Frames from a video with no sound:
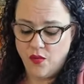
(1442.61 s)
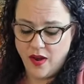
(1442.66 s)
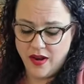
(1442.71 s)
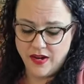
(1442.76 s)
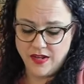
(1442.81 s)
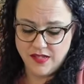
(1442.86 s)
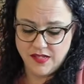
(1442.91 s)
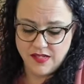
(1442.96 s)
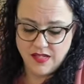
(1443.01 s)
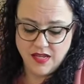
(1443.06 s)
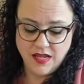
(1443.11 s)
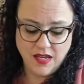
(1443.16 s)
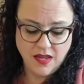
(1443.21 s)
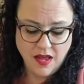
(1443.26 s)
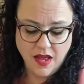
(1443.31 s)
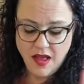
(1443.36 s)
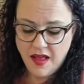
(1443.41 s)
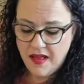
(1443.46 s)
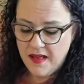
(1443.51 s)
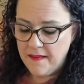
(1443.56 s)
When is
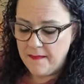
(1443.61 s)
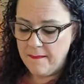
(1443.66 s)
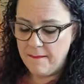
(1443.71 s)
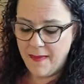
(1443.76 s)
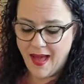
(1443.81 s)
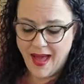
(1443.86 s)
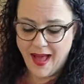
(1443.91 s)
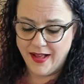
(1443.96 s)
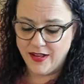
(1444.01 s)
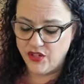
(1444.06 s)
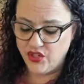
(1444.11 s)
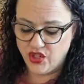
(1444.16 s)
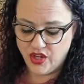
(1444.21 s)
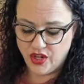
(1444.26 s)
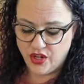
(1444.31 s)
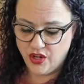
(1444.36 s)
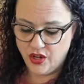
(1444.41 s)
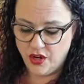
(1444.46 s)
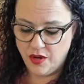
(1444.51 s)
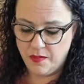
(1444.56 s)
the
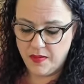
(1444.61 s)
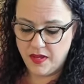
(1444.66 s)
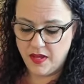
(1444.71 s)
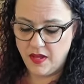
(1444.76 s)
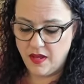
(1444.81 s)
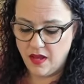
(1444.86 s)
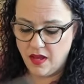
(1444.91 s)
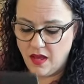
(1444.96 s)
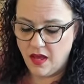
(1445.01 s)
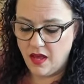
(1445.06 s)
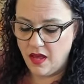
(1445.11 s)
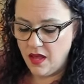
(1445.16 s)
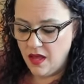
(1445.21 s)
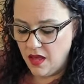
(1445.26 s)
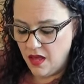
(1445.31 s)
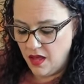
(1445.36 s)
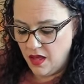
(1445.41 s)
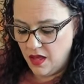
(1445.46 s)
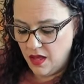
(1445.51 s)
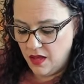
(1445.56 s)
magic gonna be
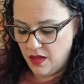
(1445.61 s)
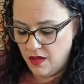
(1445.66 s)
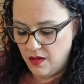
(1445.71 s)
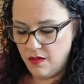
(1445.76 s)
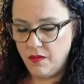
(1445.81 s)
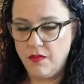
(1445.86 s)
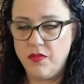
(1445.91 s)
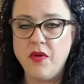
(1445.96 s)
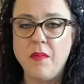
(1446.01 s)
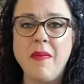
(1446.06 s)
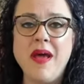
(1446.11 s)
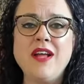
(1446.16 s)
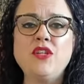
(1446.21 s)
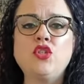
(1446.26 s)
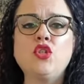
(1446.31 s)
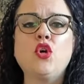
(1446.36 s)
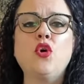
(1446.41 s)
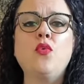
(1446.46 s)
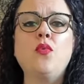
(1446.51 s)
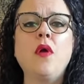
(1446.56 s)
the
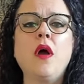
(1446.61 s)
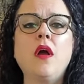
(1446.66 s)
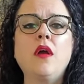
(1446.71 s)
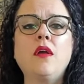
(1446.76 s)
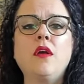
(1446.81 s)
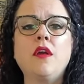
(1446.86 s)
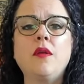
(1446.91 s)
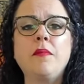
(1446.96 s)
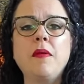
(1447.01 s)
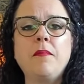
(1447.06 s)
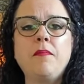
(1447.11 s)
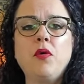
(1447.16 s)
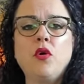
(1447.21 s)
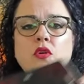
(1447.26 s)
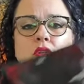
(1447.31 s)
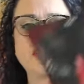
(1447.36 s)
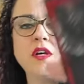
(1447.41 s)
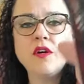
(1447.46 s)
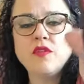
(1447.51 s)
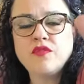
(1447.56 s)
magical rug gonna be
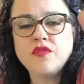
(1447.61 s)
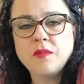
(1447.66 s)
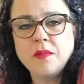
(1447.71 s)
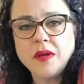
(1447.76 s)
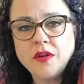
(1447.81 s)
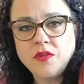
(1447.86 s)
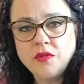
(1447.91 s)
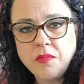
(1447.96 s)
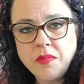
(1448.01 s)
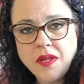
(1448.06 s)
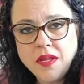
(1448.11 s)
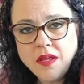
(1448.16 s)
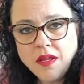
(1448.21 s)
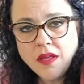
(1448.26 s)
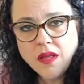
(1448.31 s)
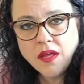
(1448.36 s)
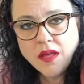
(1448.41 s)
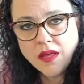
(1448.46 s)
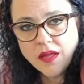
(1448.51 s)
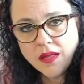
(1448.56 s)
pulled out from under me?
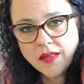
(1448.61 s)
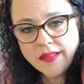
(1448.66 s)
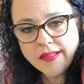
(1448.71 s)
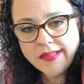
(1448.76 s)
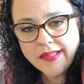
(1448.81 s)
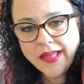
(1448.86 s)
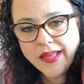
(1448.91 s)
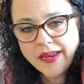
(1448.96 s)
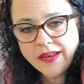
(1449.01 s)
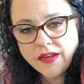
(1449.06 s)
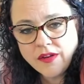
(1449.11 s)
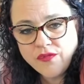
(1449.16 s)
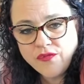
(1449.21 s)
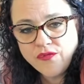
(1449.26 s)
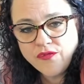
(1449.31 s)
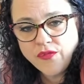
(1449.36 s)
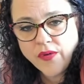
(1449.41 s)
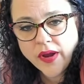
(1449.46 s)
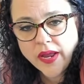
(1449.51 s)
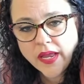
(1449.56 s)
Let it
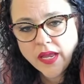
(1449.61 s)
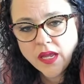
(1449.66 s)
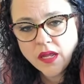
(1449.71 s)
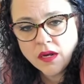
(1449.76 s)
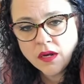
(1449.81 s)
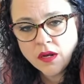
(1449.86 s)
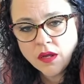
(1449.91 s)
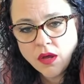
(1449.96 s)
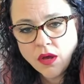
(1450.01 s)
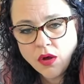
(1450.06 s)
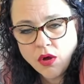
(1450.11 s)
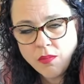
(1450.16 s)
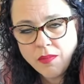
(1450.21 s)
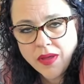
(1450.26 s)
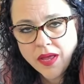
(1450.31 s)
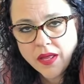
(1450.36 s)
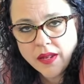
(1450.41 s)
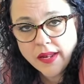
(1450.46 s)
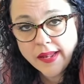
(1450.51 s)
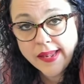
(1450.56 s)
freaking go,
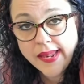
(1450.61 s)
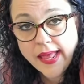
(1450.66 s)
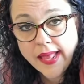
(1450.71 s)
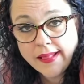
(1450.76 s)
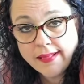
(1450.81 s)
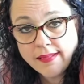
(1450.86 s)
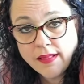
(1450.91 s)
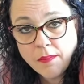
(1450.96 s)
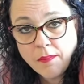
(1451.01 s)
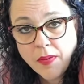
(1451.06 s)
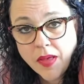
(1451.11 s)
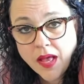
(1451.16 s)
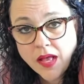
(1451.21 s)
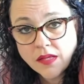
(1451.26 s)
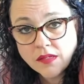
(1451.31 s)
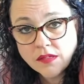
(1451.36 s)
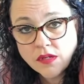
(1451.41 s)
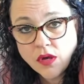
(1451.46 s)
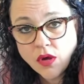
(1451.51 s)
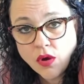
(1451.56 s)
man. Let the
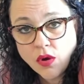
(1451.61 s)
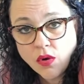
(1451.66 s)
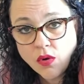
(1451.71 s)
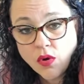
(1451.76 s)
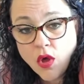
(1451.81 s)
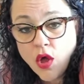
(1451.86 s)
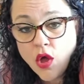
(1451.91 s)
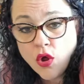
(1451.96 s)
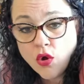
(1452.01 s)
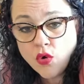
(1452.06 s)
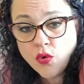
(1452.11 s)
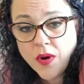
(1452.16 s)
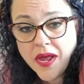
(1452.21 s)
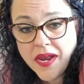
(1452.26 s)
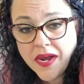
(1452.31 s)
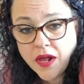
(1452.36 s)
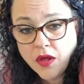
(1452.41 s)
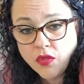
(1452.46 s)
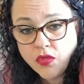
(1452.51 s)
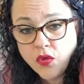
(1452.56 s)
past go
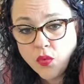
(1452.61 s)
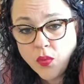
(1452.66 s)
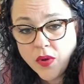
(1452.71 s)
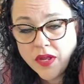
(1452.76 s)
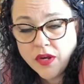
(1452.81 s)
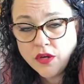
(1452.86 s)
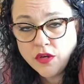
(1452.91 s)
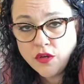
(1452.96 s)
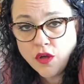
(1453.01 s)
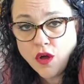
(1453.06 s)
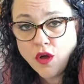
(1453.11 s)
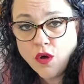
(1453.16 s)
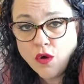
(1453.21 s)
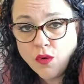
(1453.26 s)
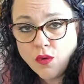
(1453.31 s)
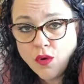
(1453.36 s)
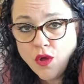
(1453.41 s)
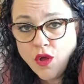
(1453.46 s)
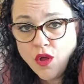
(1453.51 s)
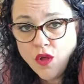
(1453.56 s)
right out the
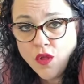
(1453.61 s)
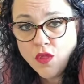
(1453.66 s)
window.